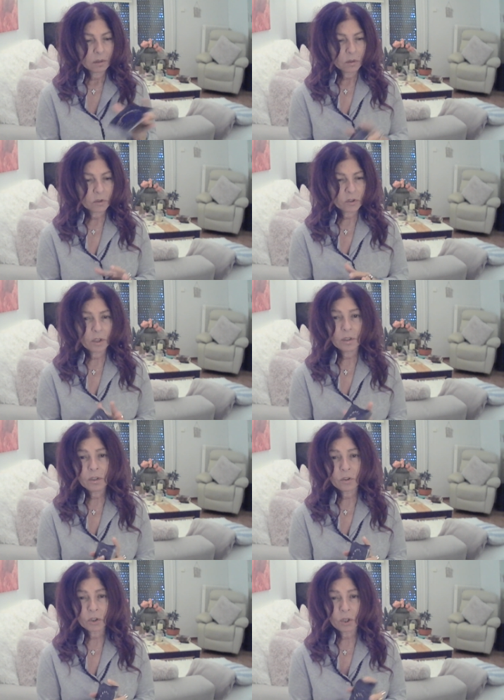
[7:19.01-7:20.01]
they're
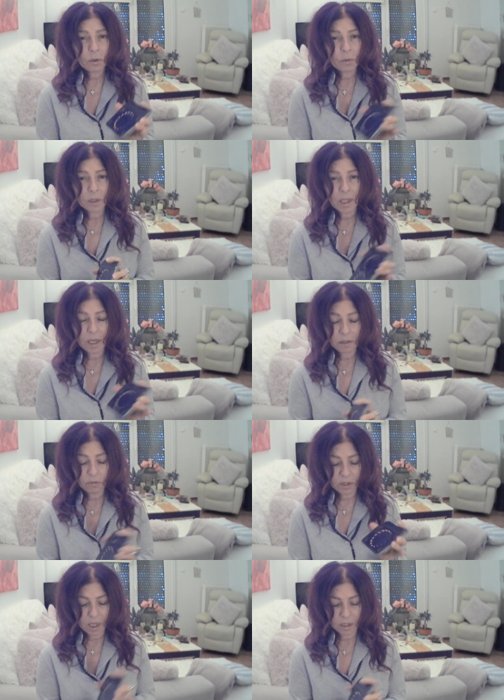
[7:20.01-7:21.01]
starting to show you a lot of
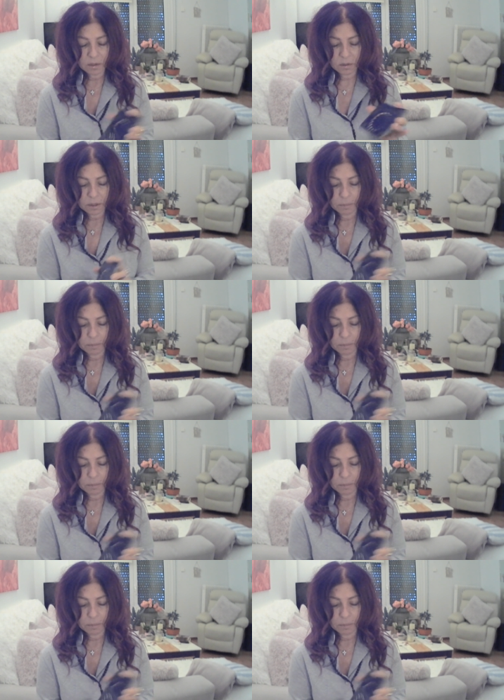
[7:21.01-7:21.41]
things.